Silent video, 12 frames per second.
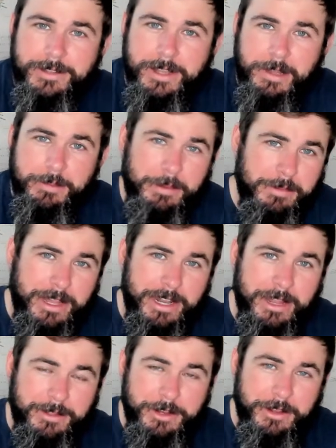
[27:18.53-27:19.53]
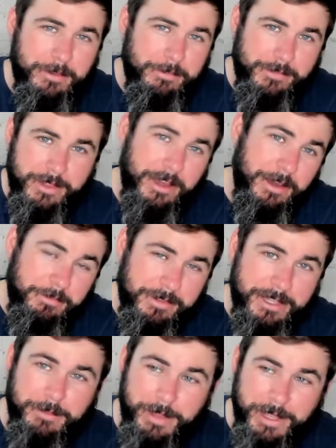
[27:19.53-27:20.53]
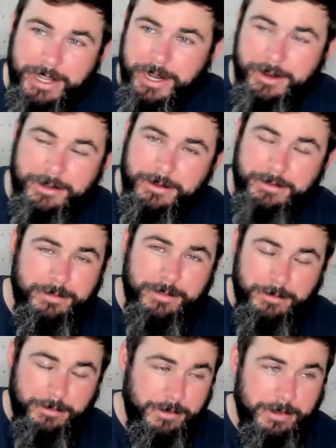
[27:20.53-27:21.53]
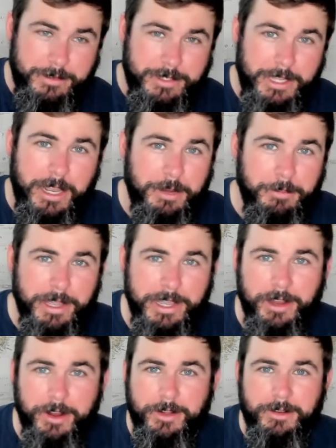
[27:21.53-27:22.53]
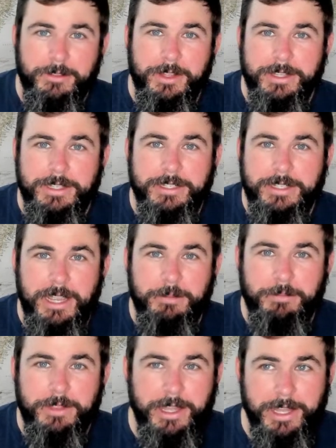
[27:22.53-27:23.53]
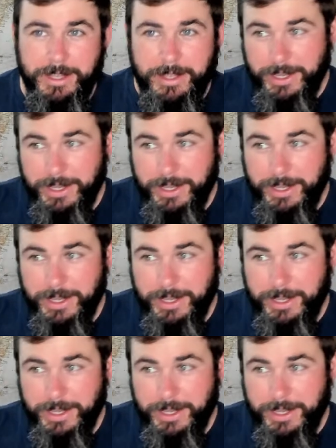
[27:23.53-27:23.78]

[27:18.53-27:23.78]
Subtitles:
I'm glad, I'm glad the main character, the second main character, thought the same thing.